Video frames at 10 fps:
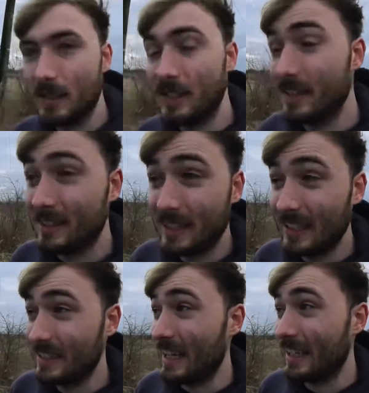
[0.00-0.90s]
This isn't
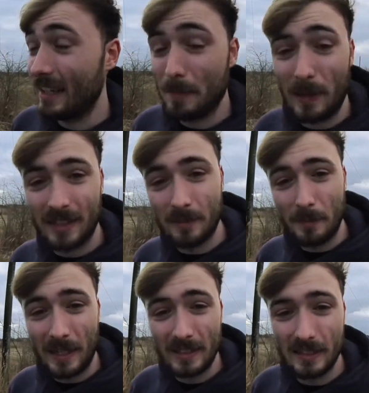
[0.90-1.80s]
exactly a pleasant
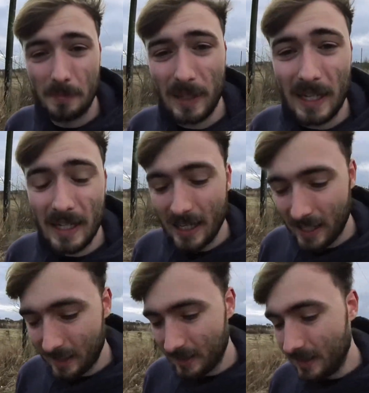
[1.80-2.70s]
place to be.
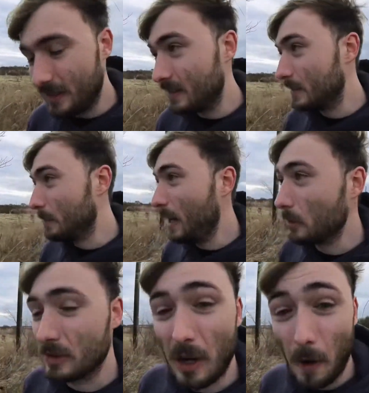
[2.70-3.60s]
It
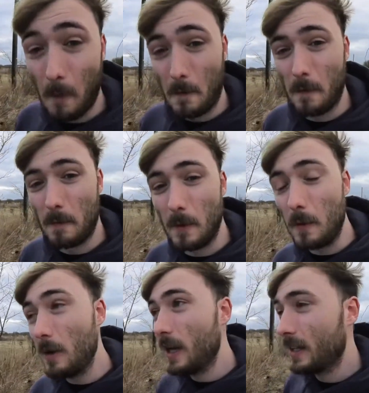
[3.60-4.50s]
smells
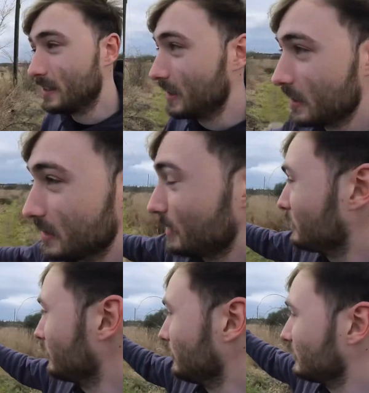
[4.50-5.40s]
horrible. There's like some
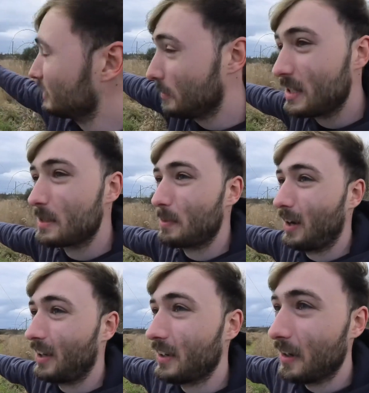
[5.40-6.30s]
sort of sewage
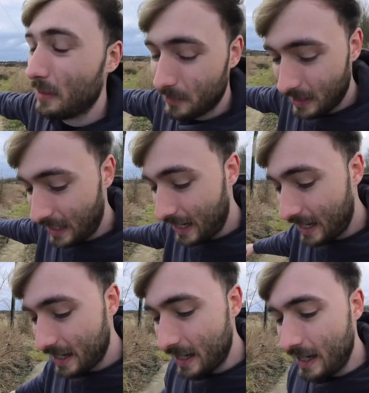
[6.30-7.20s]
plant over there
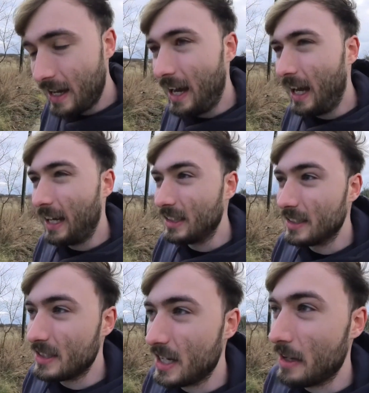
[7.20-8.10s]

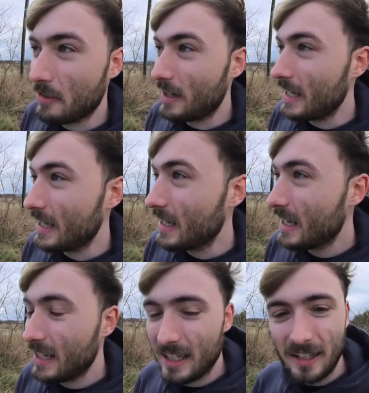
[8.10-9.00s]
and generally,
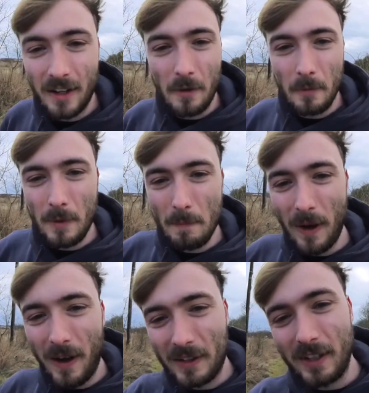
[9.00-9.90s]
you know, we
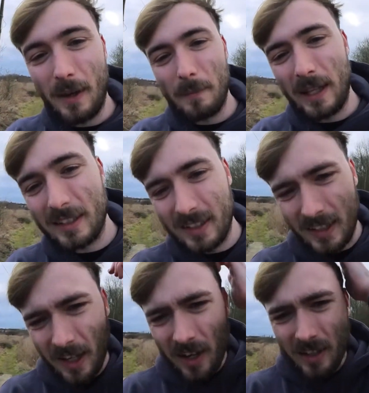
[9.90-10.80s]
parked up next to
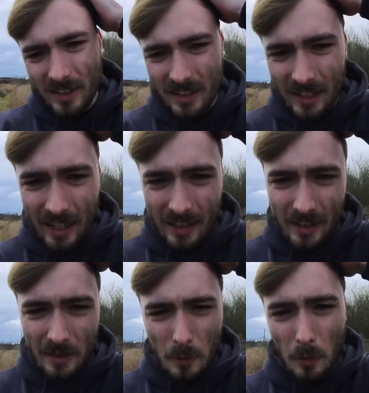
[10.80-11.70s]
cars that had had
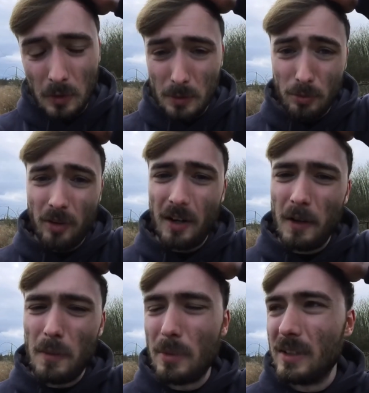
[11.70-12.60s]
their doors pried
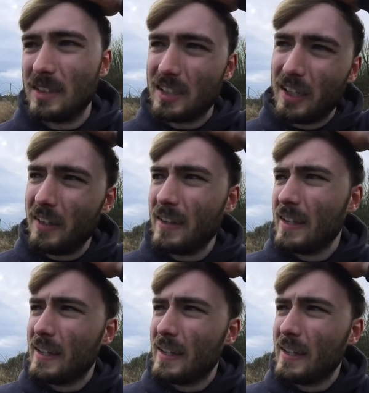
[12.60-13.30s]
open. So